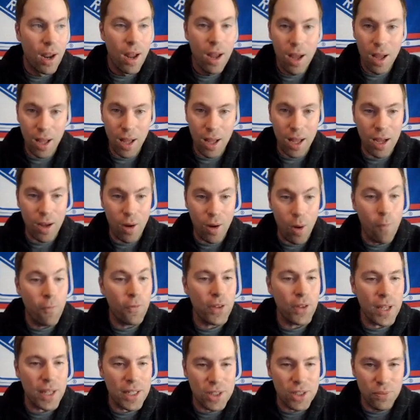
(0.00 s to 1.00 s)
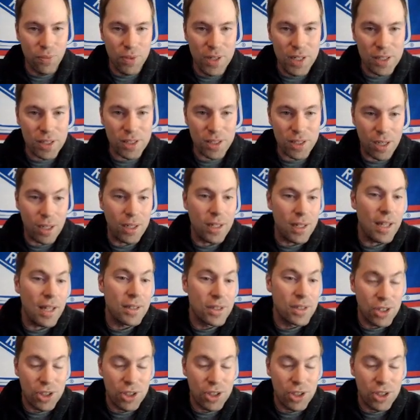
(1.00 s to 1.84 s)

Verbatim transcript: uh, hopefully as re as